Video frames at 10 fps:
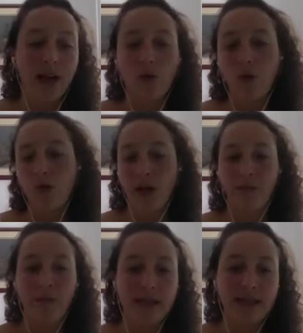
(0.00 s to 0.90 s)
or I'm
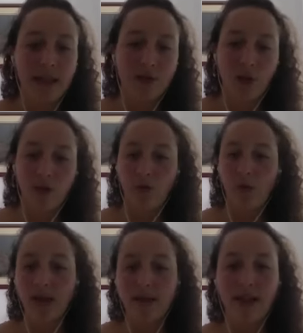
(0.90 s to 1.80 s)
busy, let's talk in
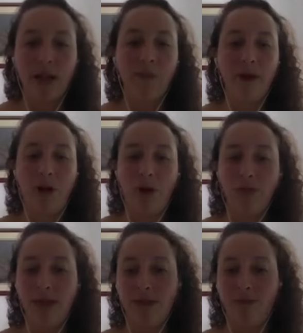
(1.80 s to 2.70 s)
WhatsApp. All
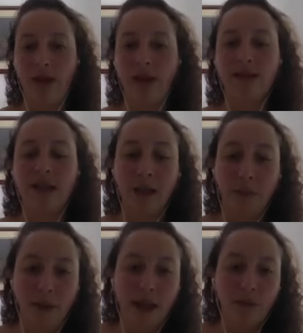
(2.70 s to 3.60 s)
these things
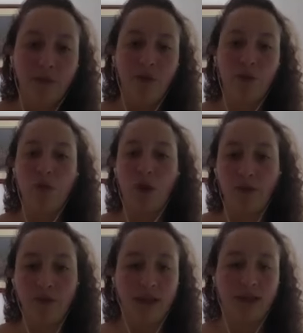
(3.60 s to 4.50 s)
make me feel
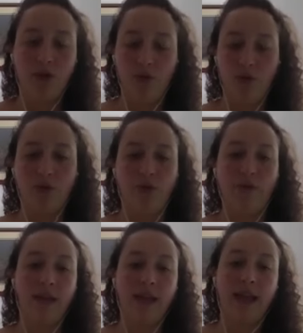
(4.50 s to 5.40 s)
confidence also.
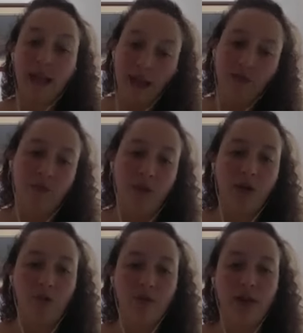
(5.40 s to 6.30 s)
They give me
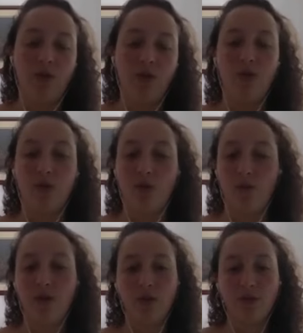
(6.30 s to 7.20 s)
confidence also. So
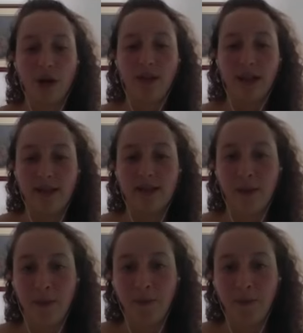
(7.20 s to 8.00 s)
this was of very course. nice. And then